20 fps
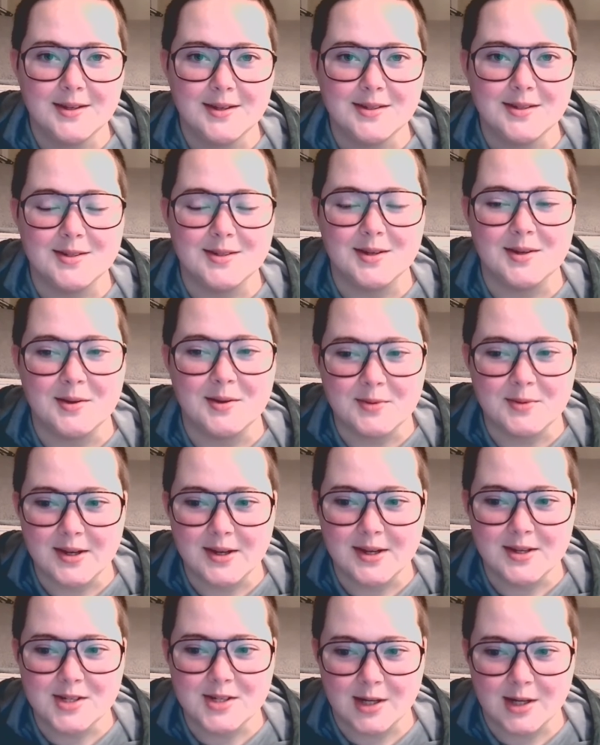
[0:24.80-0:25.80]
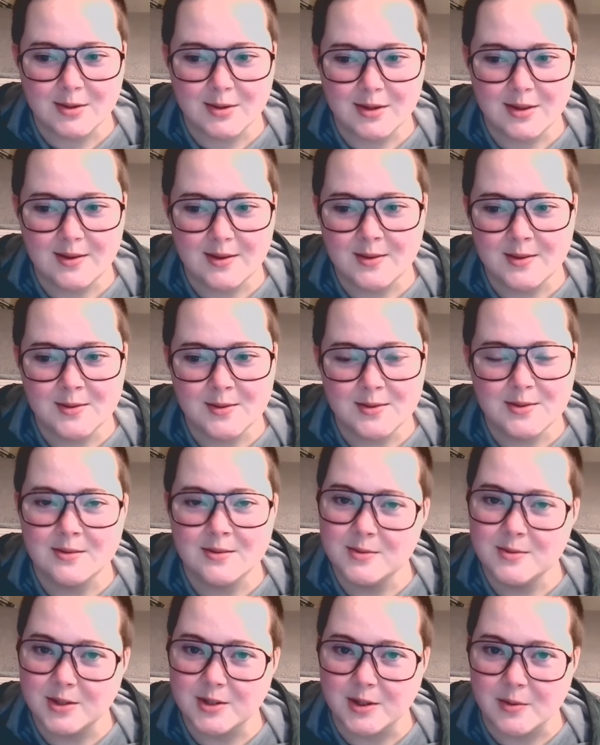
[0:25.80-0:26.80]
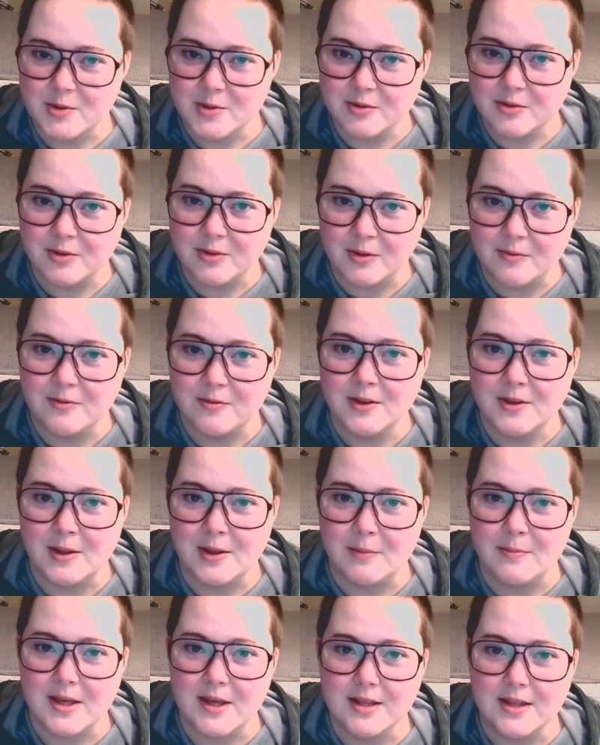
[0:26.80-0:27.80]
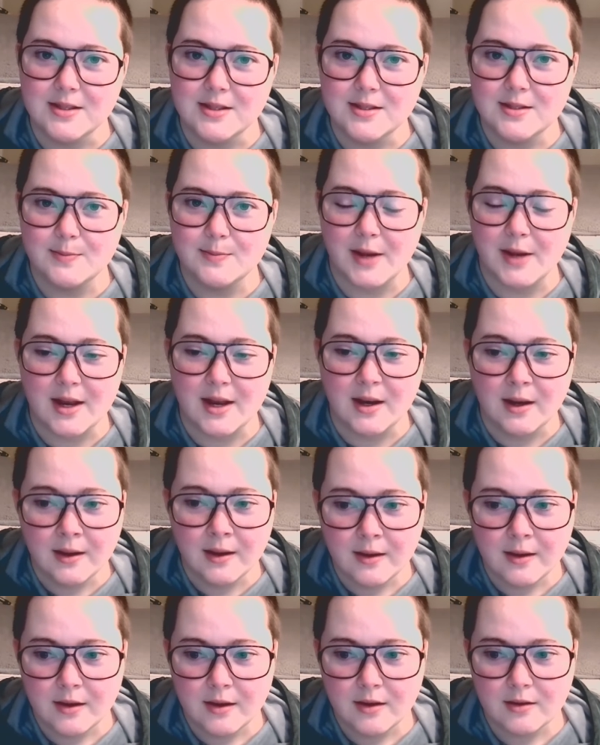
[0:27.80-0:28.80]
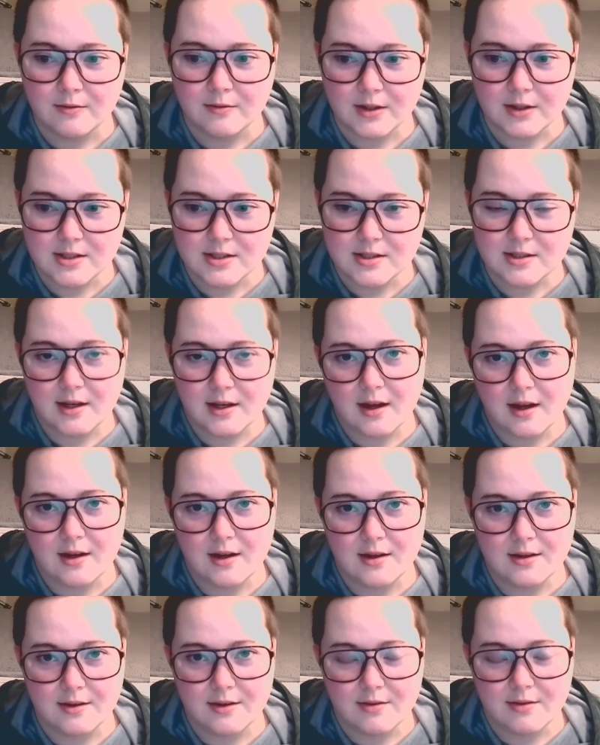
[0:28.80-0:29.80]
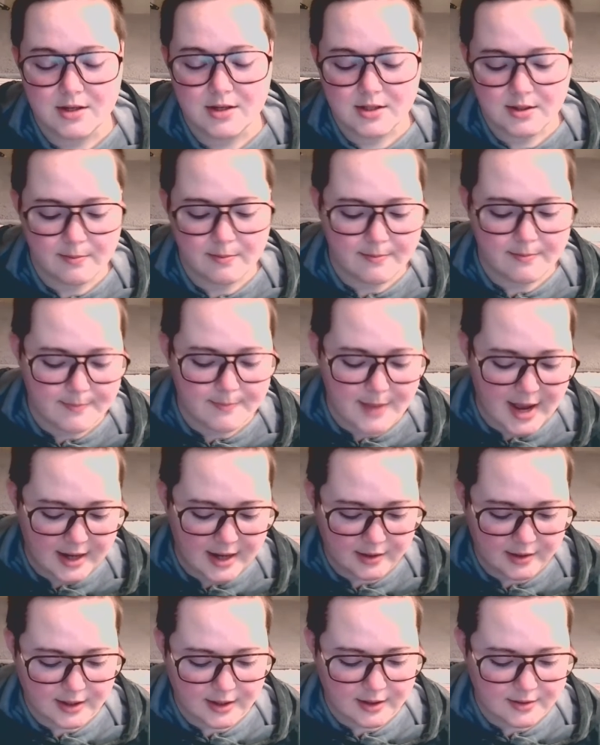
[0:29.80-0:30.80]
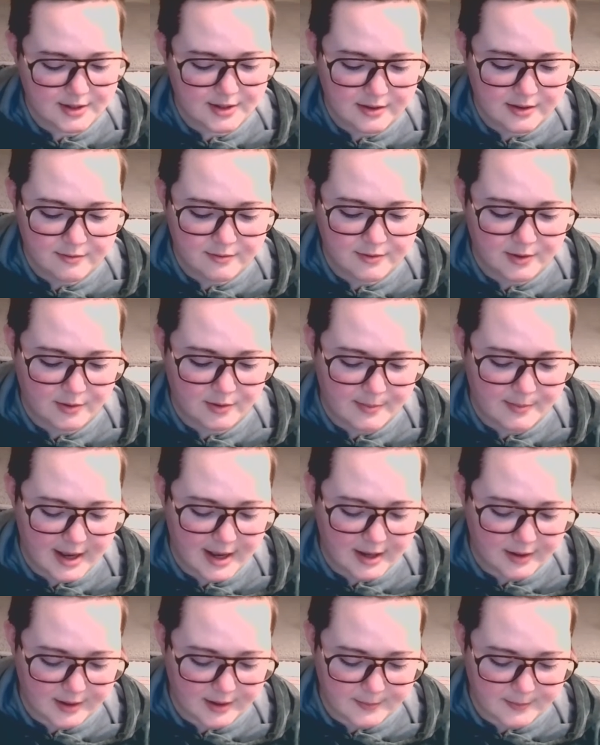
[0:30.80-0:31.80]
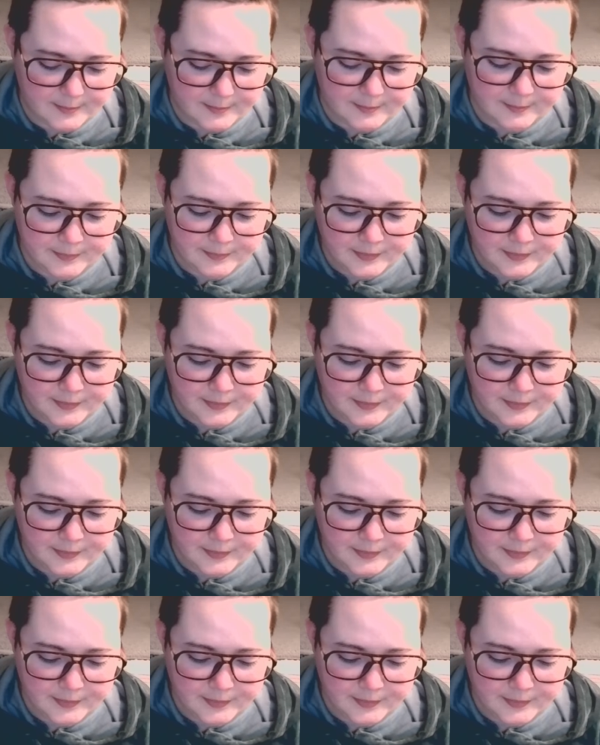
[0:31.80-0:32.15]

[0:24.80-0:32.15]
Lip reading: So I'm going to share with you some scripture from Philippians, but first, I'll give you some background info about it.